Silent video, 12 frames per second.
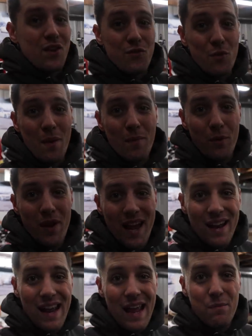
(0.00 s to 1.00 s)
So if you remember, we
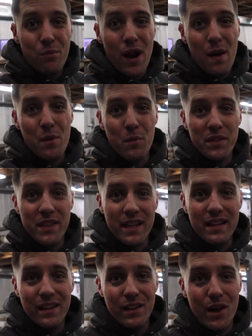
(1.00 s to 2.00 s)
had a problem with the
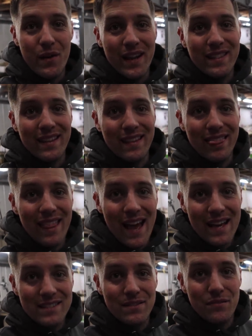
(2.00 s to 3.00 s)
clear coat in the
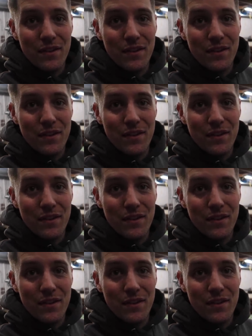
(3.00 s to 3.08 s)
last